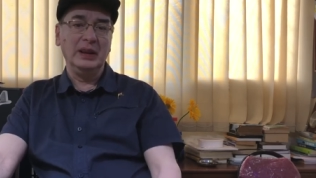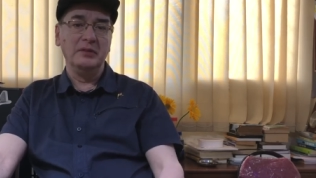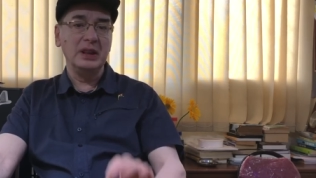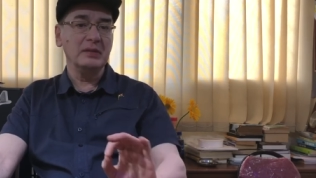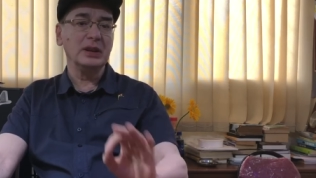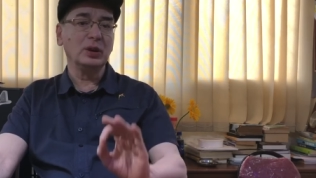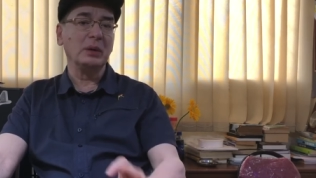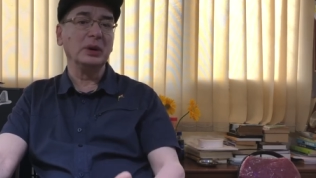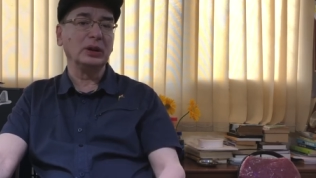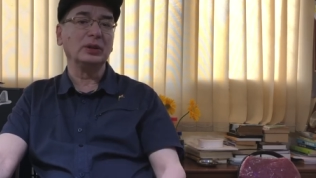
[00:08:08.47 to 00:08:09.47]
Whenever you
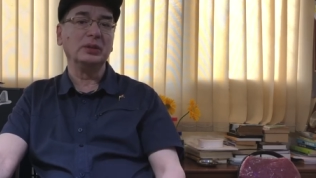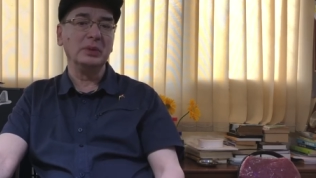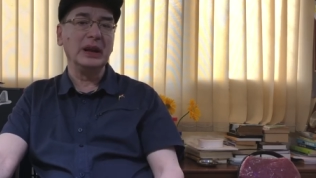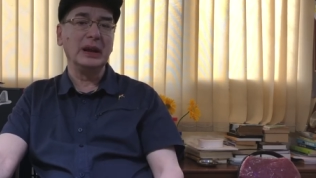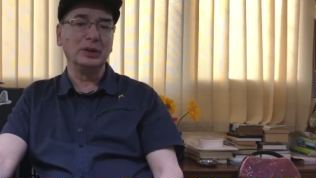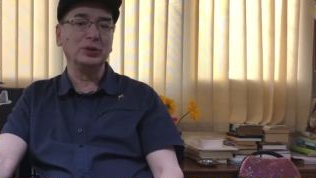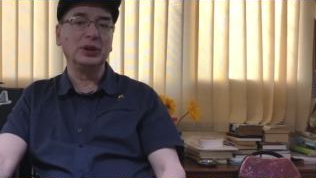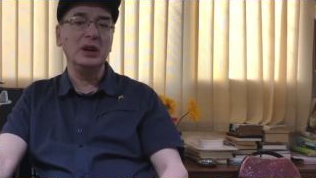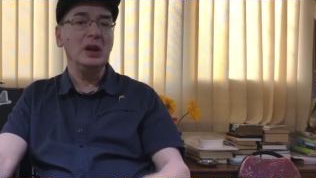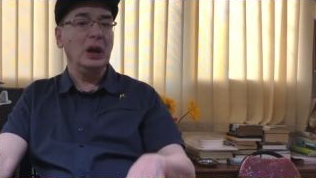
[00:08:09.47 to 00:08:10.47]
come across somebody and you
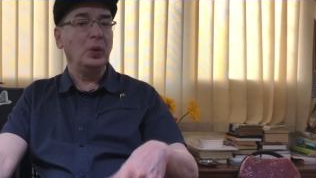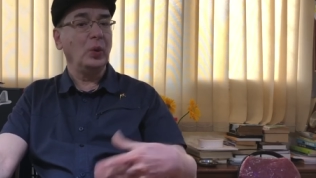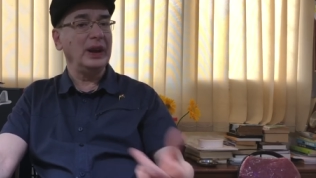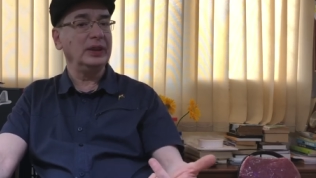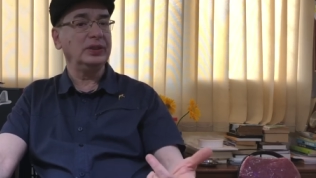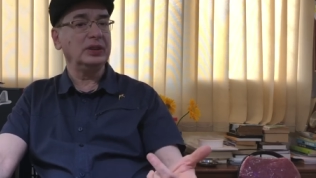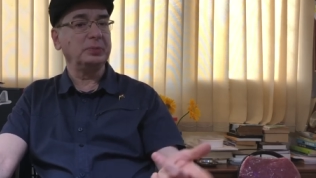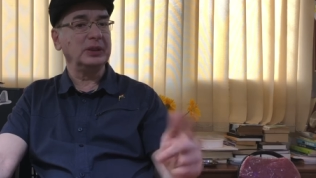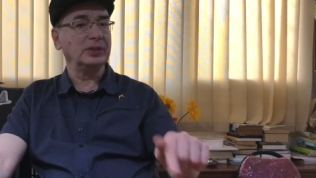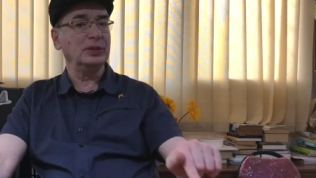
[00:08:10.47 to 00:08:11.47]
say, why is this
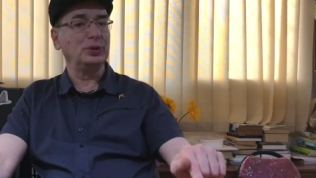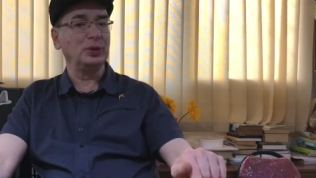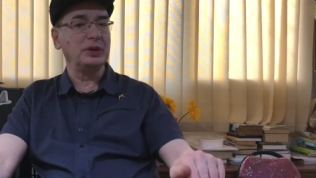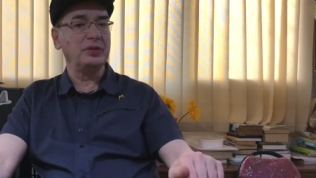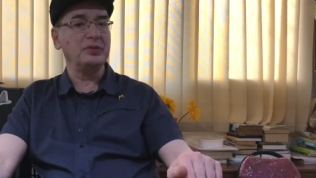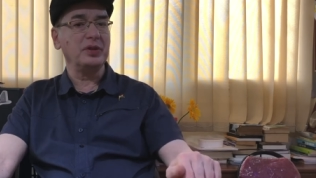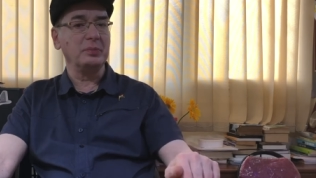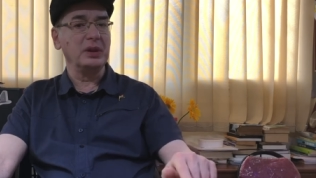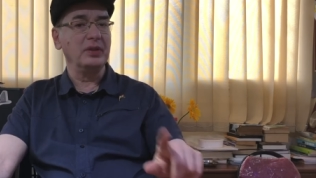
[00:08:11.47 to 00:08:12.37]
person so different from me?